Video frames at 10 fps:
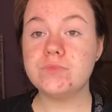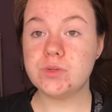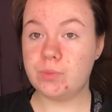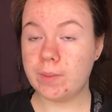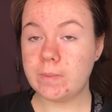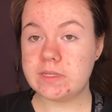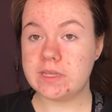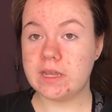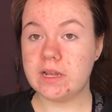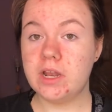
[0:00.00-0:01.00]
prep my
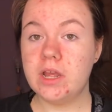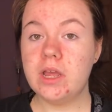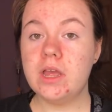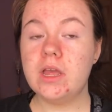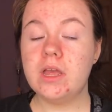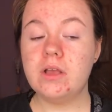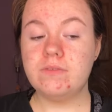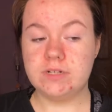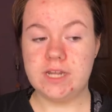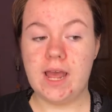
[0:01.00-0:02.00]
skin
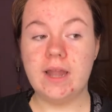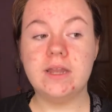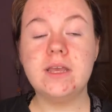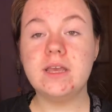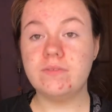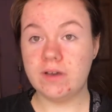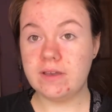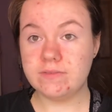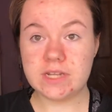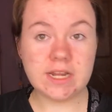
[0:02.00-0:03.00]
for tan, if I
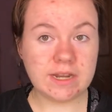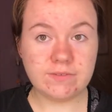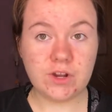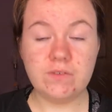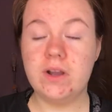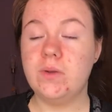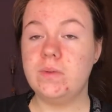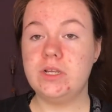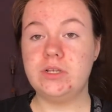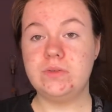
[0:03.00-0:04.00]
have tan left over, I will
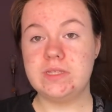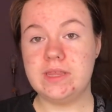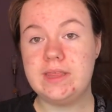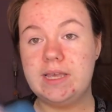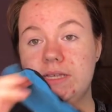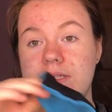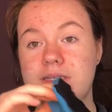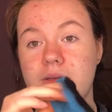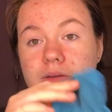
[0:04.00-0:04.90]
use this